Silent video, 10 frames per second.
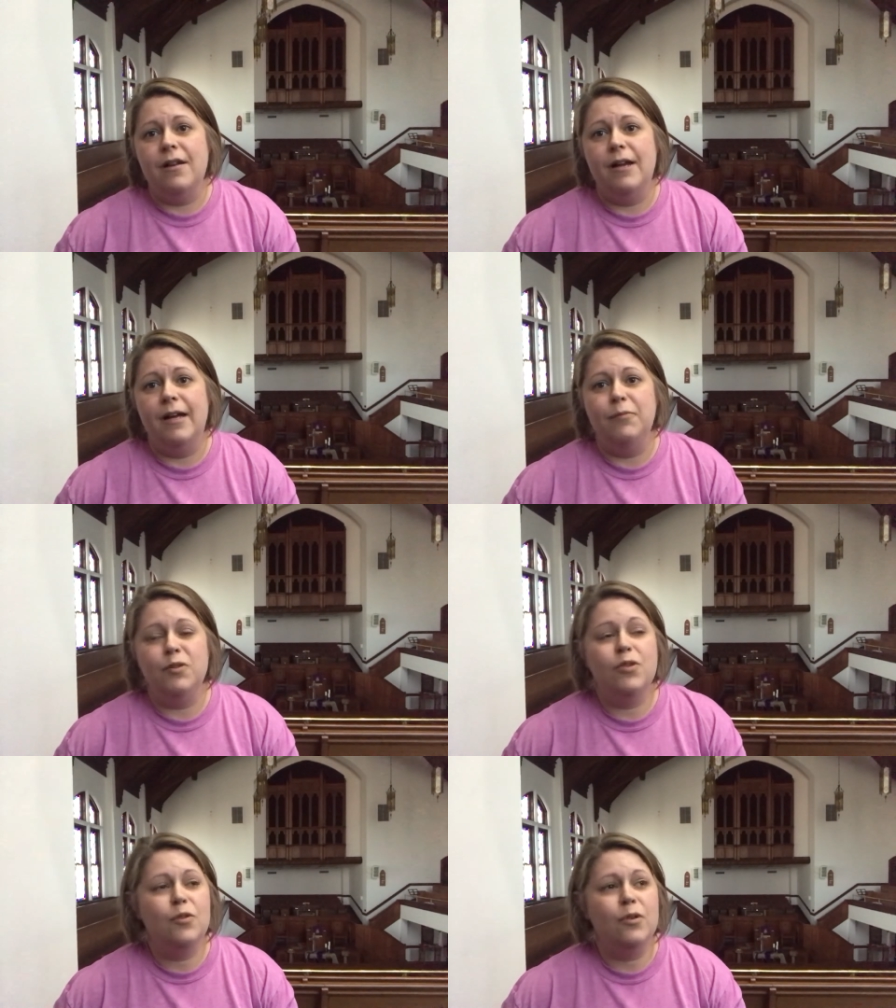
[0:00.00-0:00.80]
Um,
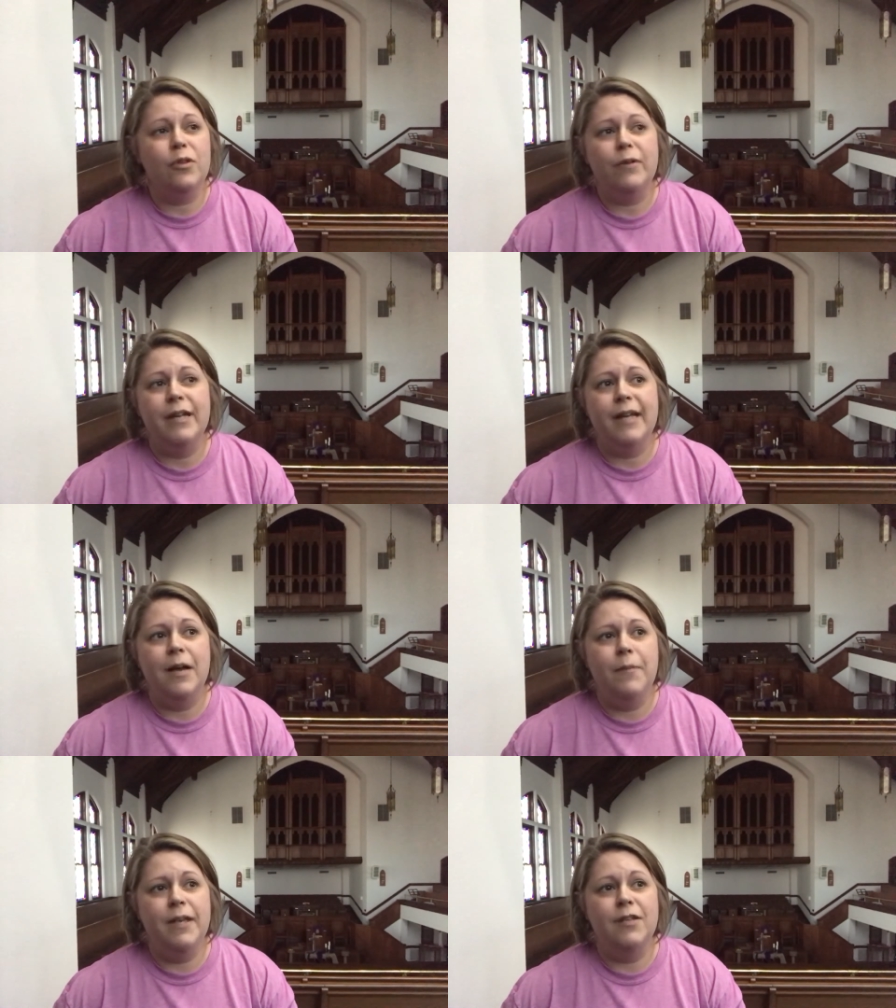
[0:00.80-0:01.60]
just two or three to
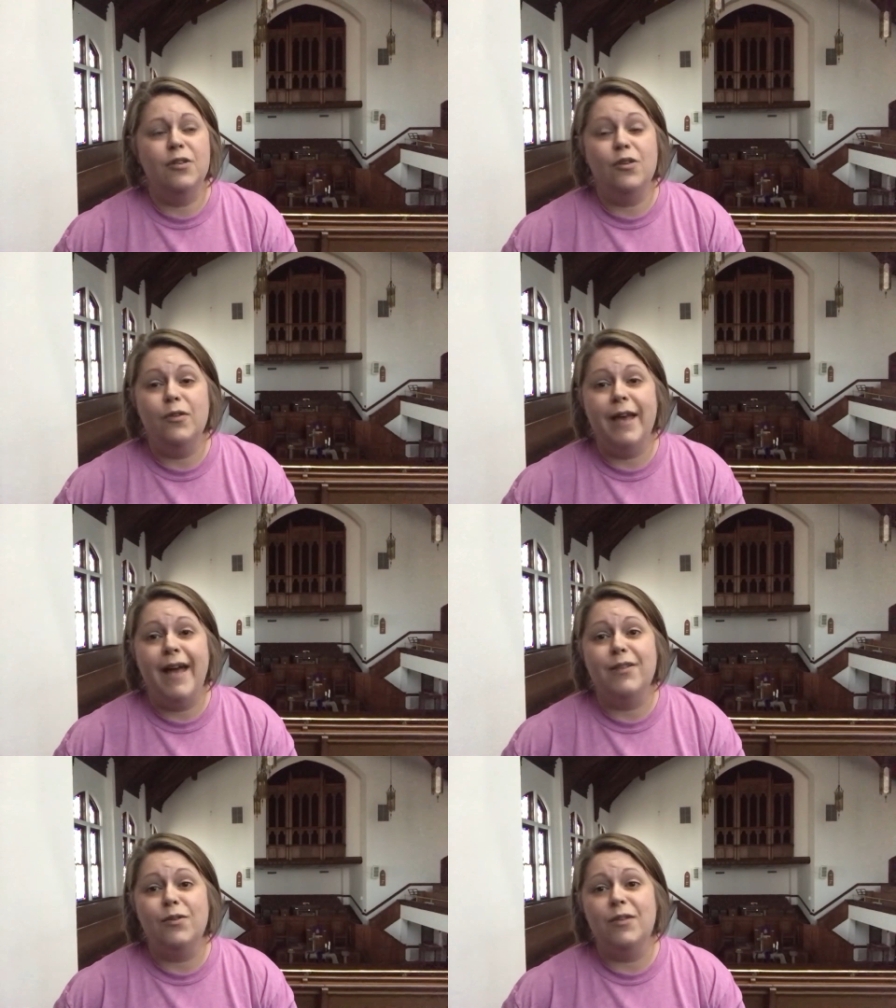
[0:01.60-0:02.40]
come in to do
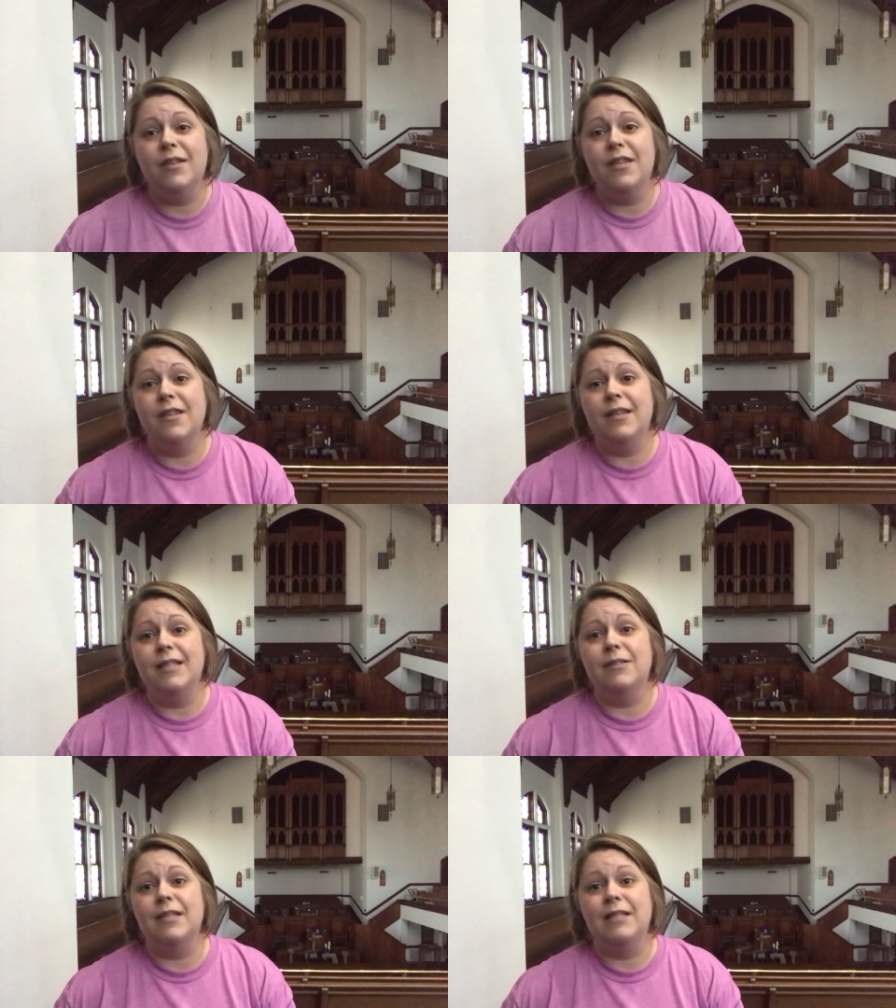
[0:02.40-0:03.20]
that so that then
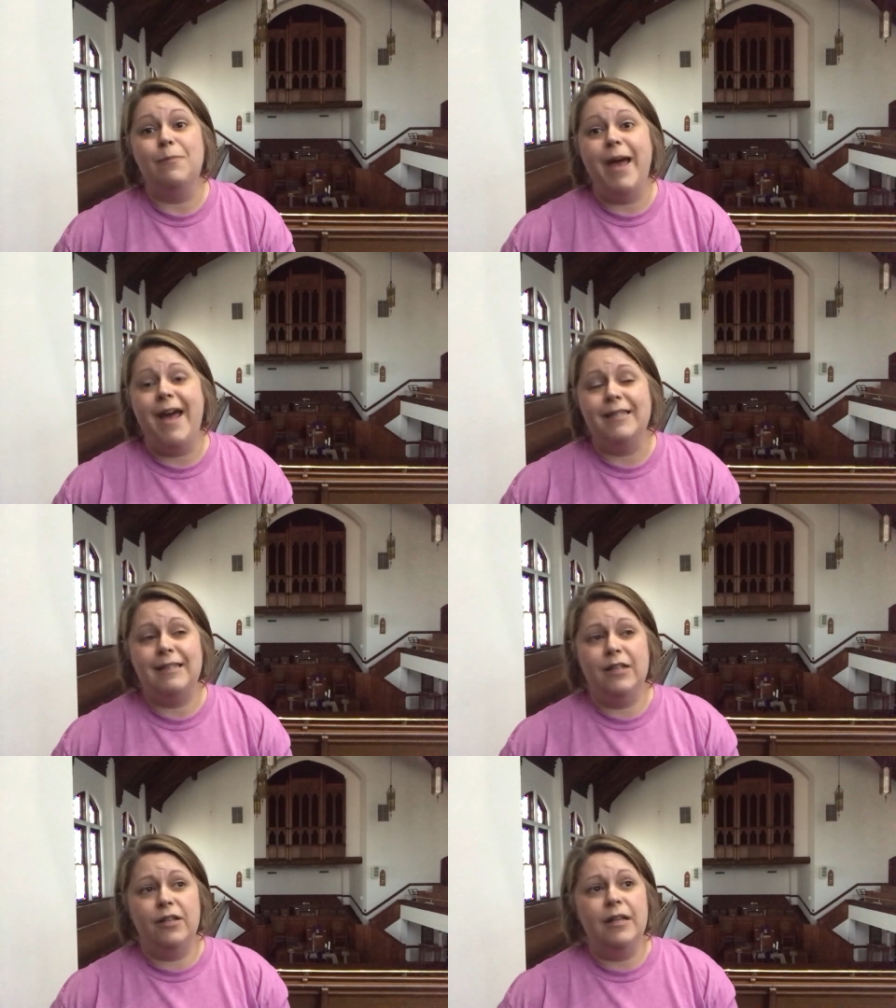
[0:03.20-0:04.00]
these, these masks
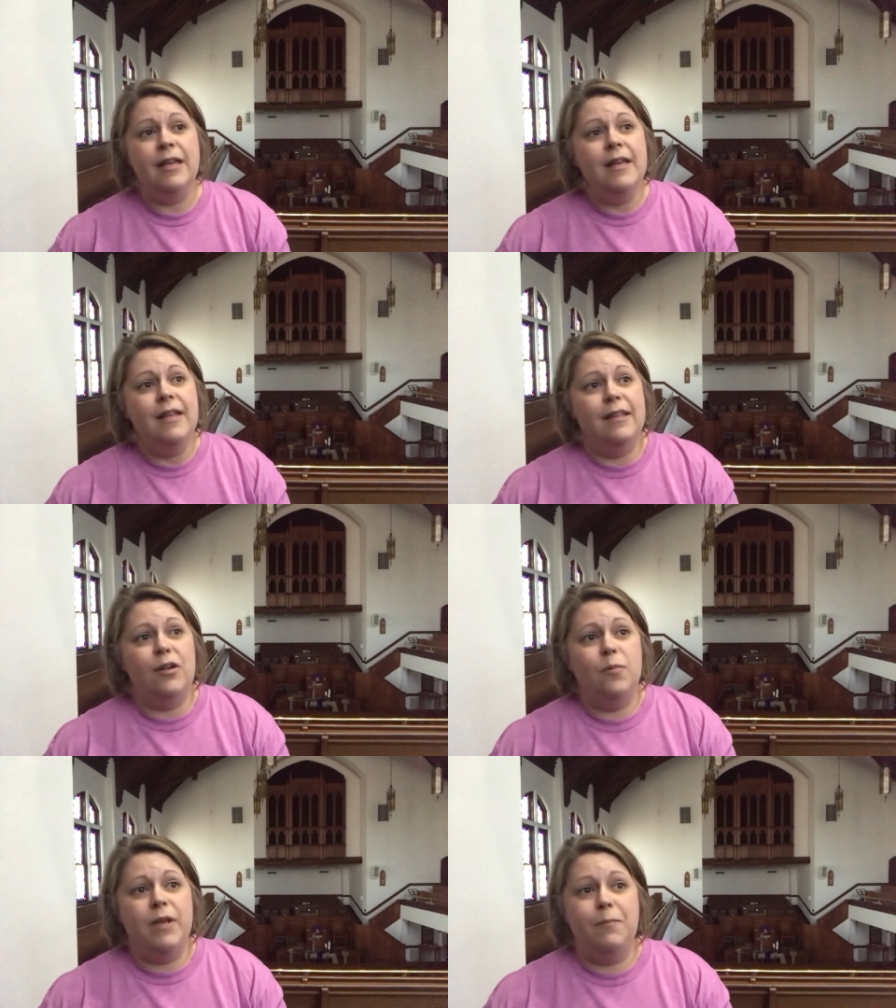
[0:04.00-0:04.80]
that, that
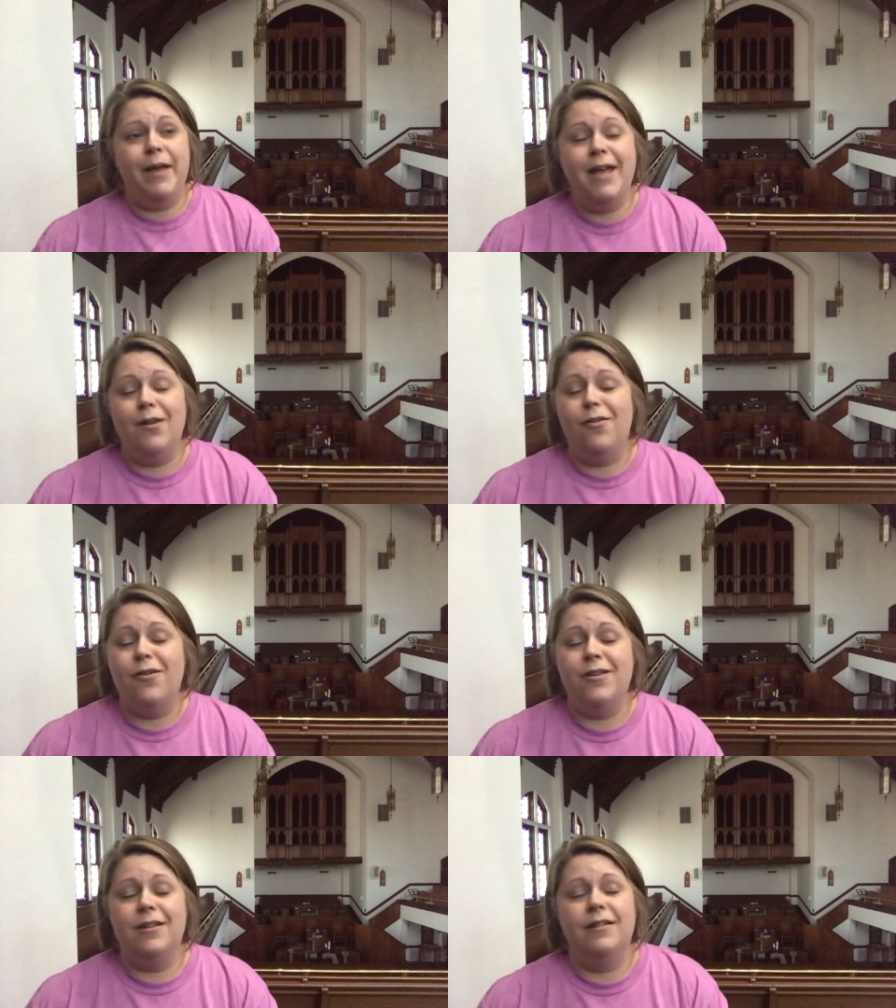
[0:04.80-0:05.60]
are being made
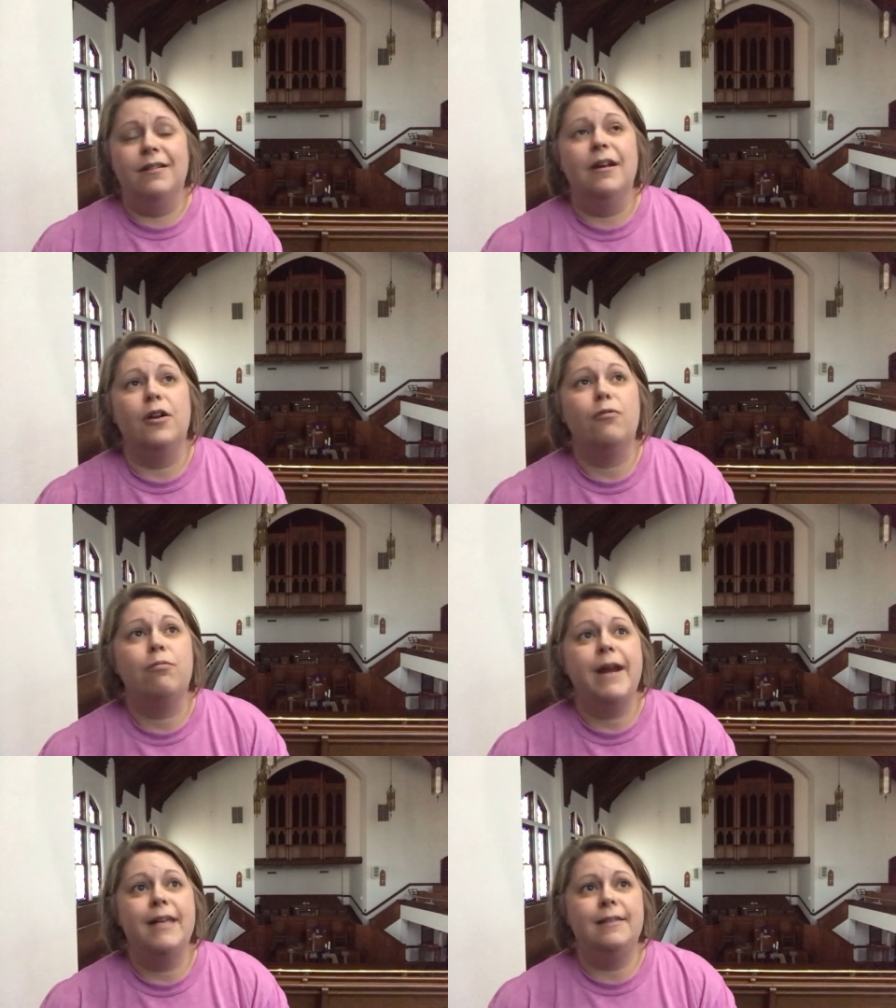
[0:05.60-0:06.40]
on a
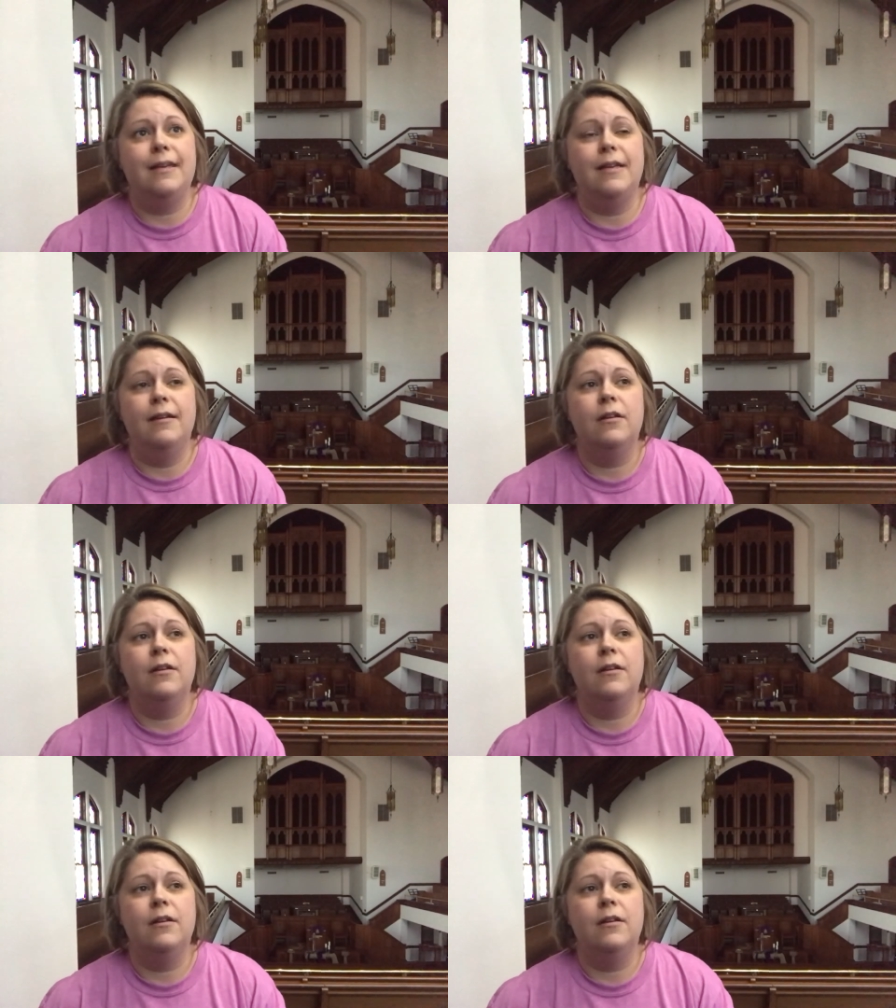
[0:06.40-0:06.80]
crazy,